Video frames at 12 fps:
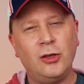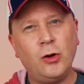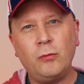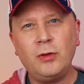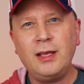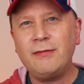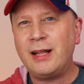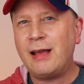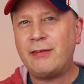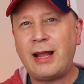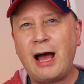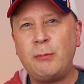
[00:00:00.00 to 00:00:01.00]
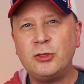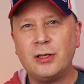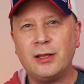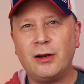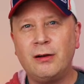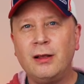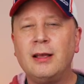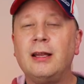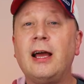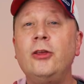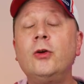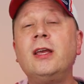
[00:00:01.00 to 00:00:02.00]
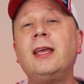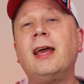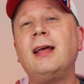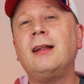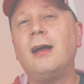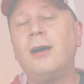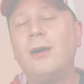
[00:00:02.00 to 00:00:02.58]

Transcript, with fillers: you don't really even have an option there. Now you can get a